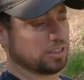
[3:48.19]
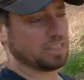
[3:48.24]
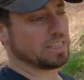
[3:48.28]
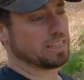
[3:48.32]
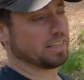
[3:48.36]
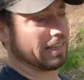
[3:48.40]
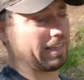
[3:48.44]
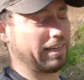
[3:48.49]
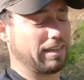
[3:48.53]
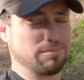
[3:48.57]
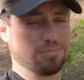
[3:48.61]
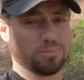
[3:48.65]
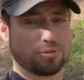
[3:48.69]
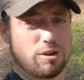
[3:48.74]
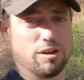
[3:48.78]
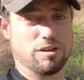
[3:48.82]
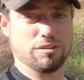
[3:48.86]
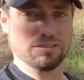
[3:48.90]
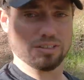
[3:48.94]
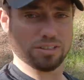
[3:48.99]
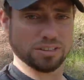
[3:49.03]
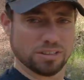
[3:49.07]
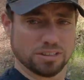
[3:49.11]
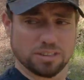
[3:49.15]
get to the
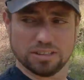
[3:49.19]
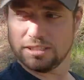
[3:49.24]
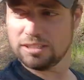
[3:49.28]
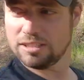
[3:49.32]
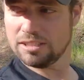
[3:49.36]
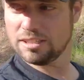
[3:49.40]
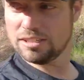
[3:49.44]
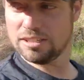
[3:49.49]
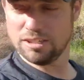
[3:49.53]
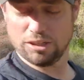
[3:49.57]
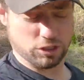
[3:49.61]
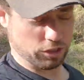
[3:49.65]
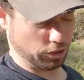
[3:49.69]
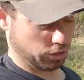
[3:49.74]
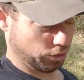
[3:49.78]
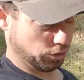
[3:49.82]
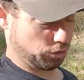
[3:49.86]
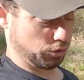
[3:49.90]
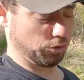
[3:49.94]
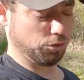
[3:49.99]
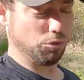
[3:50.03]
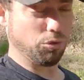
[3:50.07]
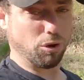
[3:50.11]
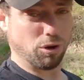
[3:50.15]
campground,
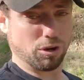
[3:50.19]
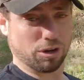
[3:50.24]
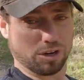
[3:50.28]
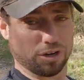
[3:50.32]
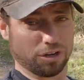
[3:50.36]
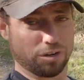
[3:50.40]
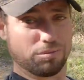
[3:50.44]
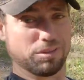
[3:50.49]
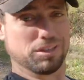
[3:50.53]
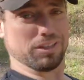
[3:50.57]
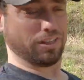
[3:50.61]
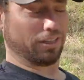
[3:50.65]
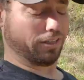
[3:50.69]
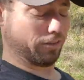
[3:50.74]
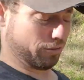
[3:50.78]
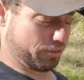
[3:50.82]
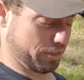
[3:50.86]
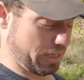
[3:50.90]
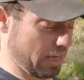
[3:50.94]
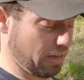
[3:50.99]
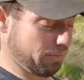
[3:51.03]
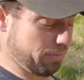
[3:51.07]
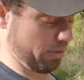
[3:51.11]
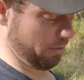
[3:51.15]
you are going to be the
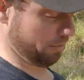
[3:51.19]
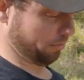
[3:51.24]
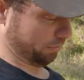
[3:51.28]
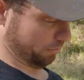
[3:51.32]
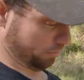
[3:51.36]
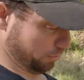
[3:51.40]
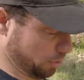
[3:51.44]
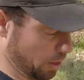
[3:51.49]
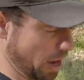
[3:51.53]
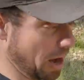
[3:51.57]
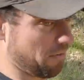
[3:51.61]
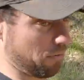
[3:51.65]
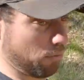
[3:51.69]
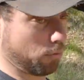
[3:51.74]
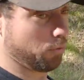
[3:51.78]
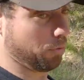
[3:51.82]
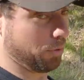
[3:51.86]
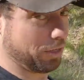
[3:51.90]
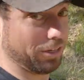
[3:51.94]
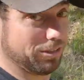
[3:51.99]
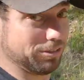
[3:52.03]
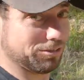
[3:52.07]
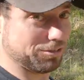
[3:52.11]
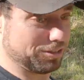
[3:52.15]
entertainment for
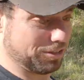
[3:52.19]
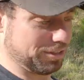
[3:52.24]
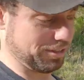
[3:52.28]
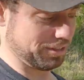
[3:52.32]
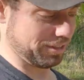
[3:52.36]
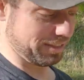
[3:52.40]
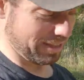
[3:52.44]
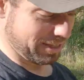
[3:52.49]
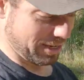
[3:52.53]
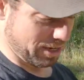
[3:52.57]
everyone else.